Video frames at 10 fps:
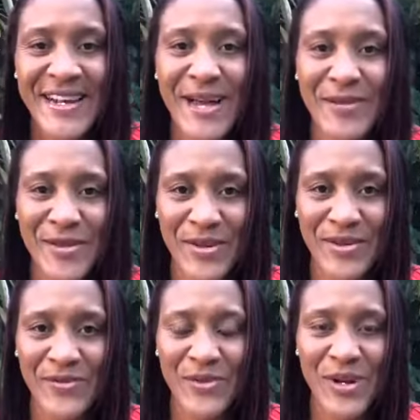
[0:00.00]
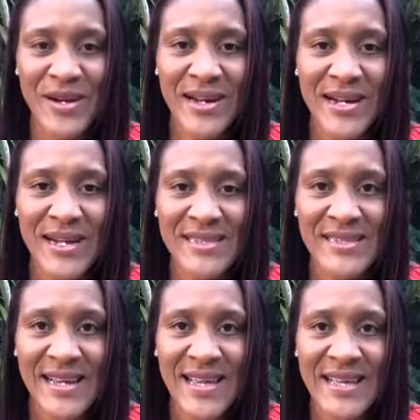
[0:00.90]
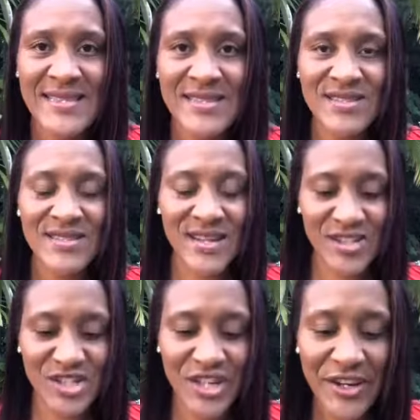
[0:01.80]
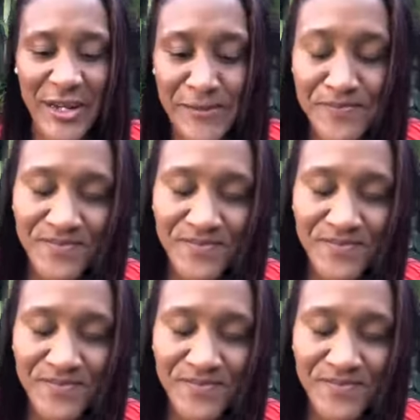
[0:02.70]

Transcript: I'm gonna wait for Diane to start sharing.